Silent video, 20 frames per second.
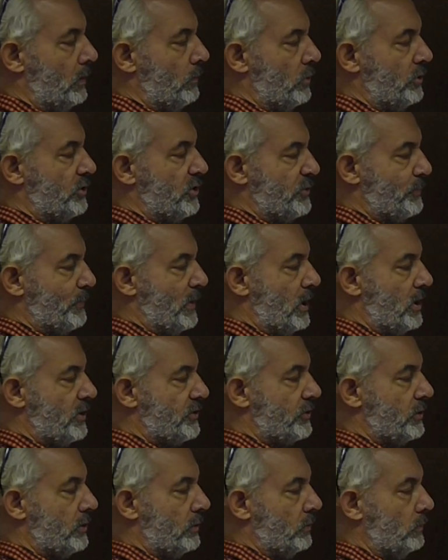which is
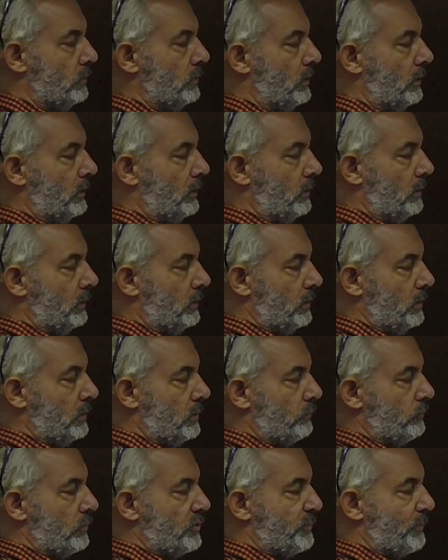personal
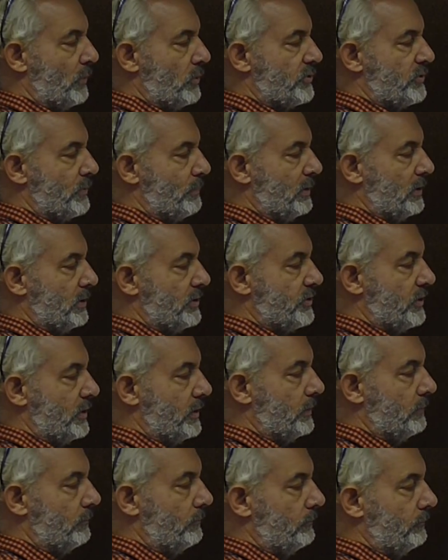
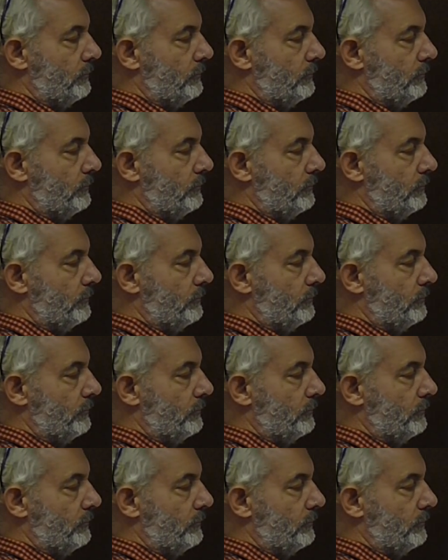responsibility.